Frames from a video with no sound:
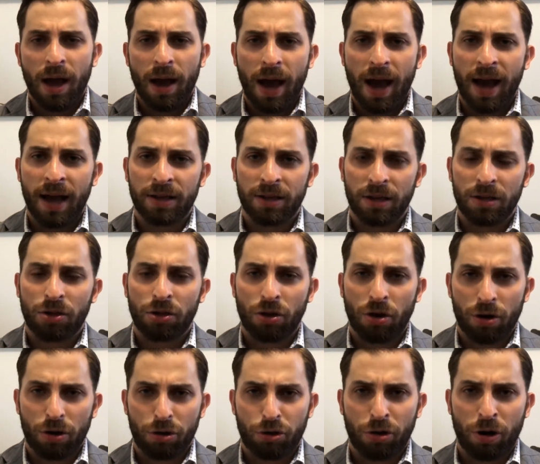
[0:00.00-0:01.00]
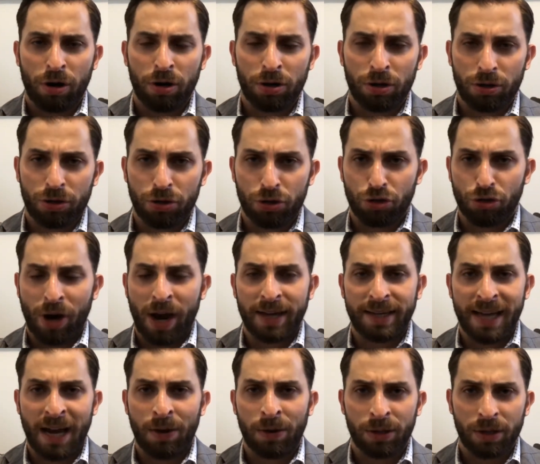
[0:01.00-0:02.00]
as it's starting to dry
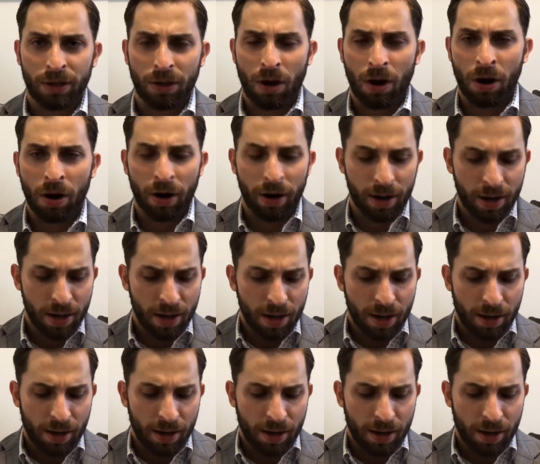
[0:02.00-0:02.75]
down into the heart.